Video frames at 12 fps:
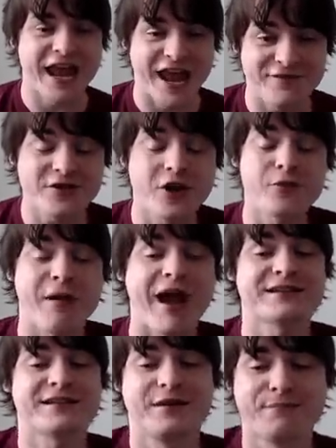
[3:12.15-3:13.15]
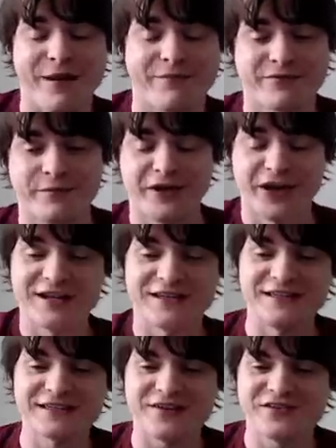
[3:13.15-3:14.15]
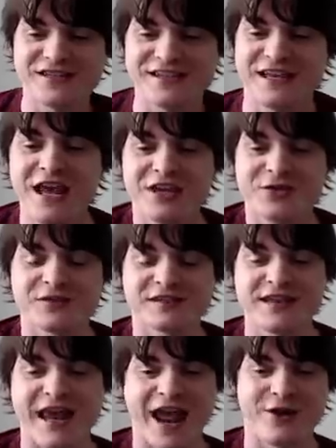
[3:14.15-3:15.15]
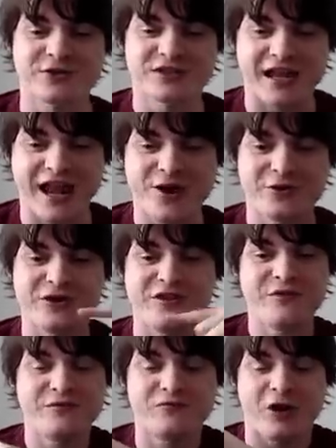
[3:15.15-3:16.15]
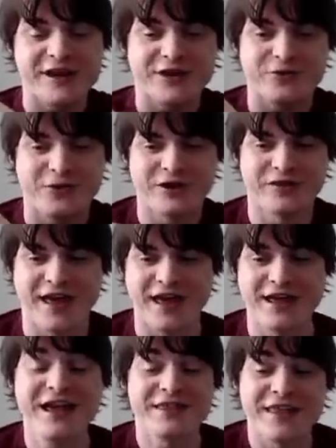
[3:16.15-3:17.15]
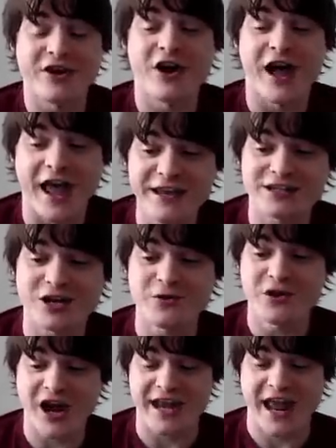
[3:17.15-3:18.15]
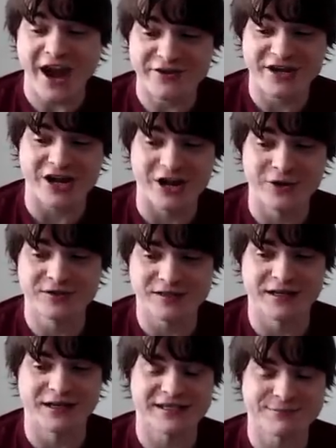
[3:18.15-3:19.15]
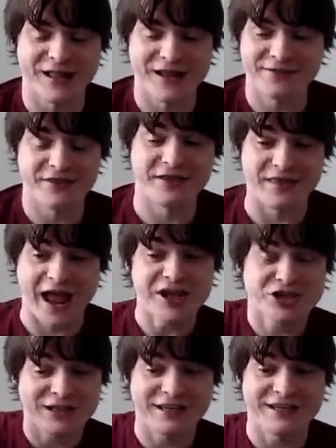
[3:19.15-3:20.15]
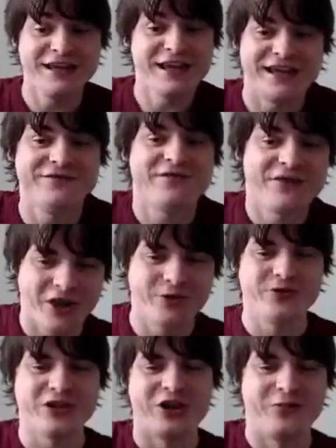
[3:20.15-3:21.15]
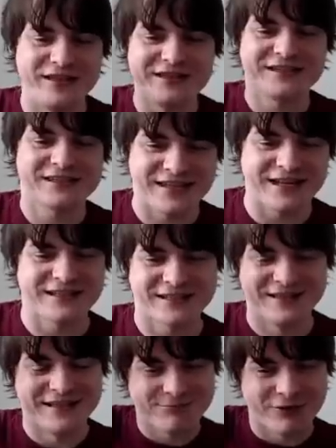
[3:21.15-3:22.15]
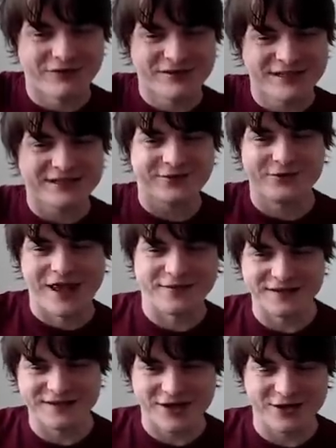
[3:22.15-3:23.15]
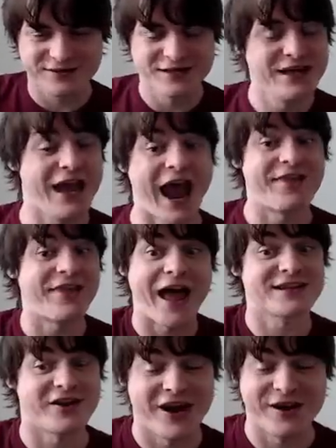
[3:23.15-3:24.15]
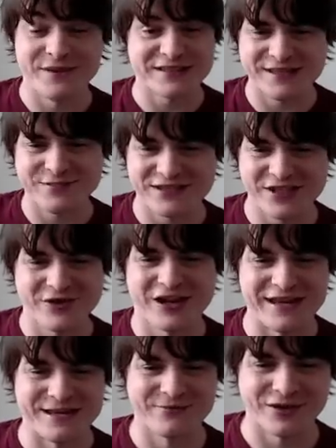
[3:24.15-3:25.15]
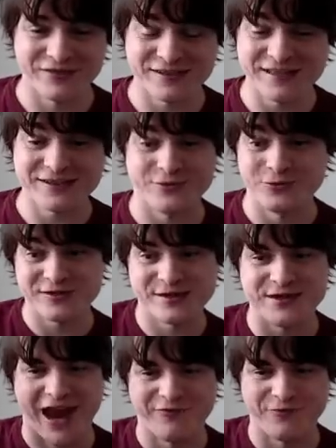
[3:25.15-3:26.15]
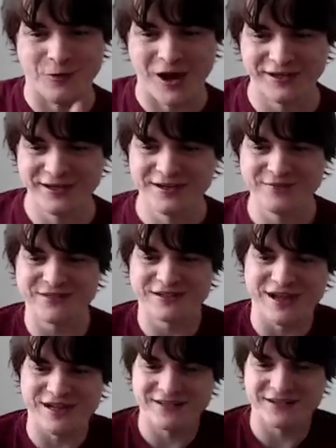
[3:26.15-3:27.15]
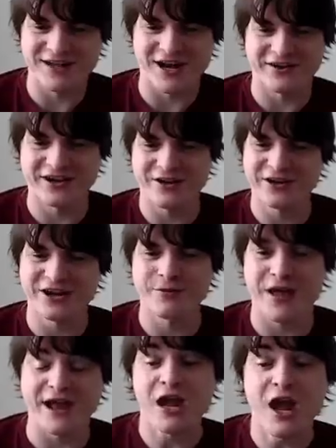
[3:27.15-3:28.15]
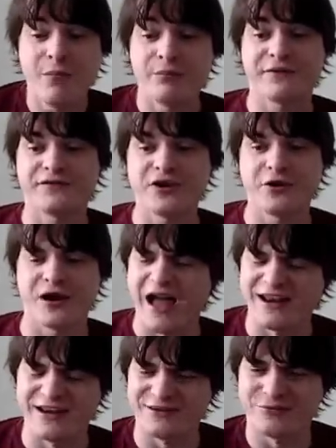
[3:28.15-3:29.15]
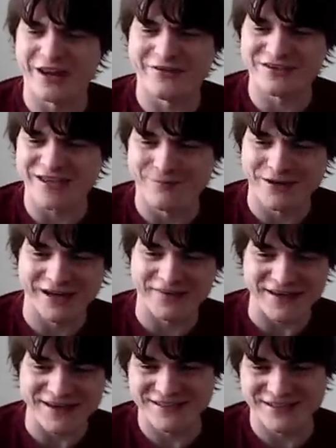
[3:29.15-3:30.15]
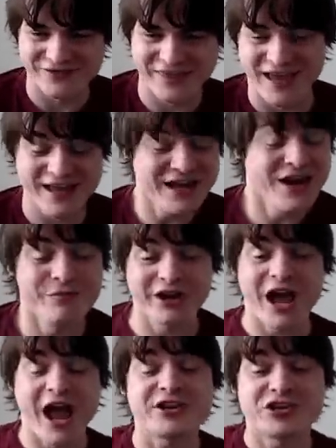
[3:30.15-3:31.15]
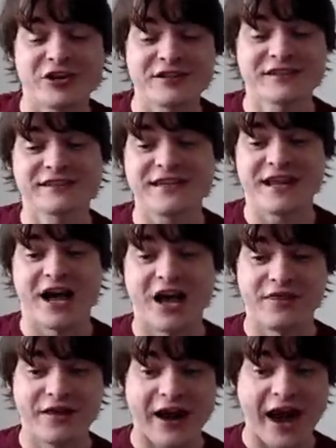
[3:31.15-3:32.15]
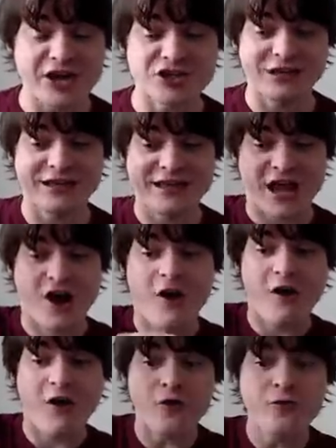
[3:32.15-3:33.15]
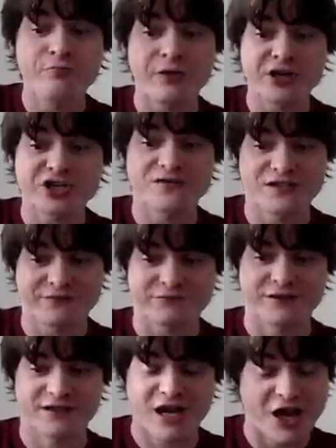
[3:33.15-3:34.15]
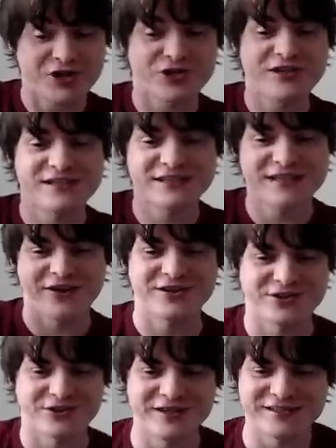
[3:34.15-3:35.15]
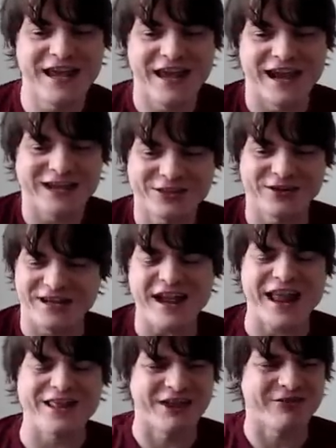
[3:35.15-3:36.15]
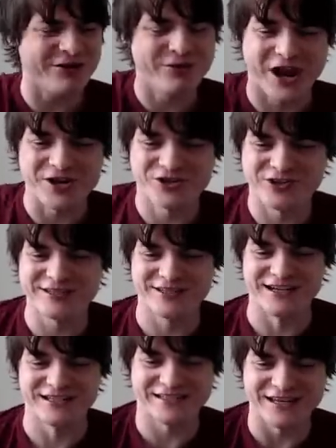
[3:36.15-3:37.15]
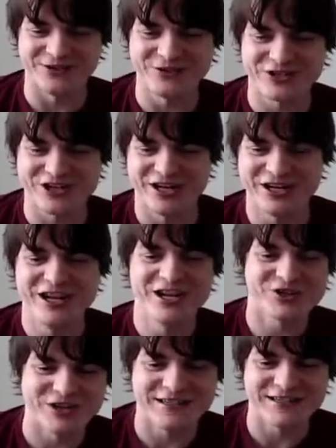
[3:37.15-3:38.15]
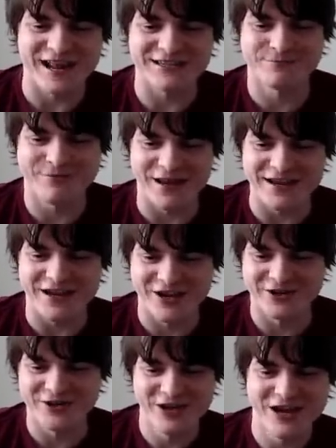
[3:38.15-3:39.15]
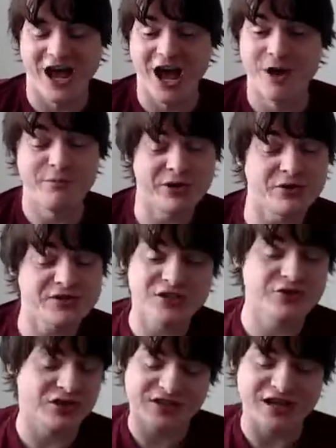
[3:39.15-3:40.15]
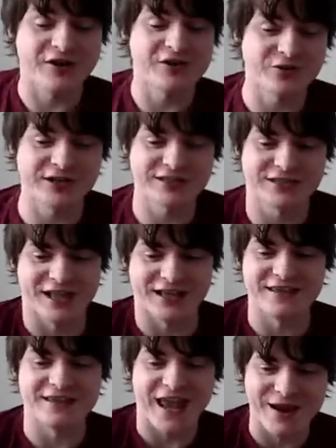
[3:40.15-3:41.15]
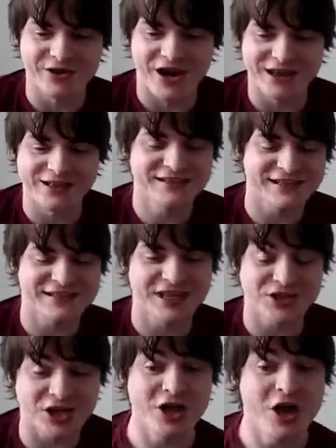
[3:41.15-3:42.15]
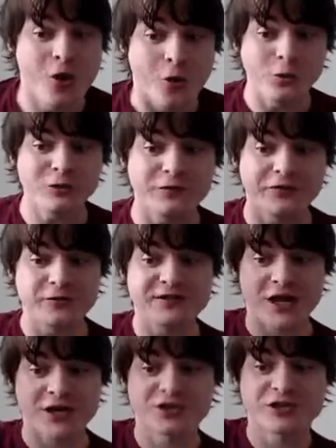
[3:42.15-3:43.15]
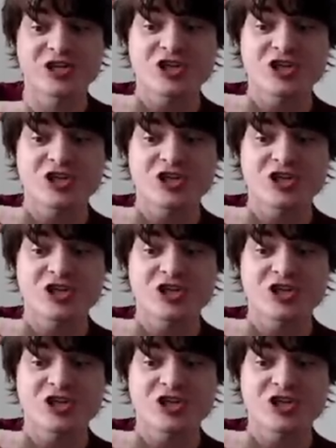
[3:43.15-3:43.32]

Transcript: If you go back to the map from the 1970s, you'll see how down in the right corner there are 809 area codes that explain that actually, even though, you know, these states and these provinces all get these codes, at that time it seemed as though Canadian provinces all seem to have one besides Ontario and Quebec, but if you, and whatever's happening in the east over there, but as you can see, there are actually a whole bunch of different countries and territories, including, again, like real countries like St. Lucia, Trinidad, Tobago, but also just territories like the Cayman Islands, etc. All of those countries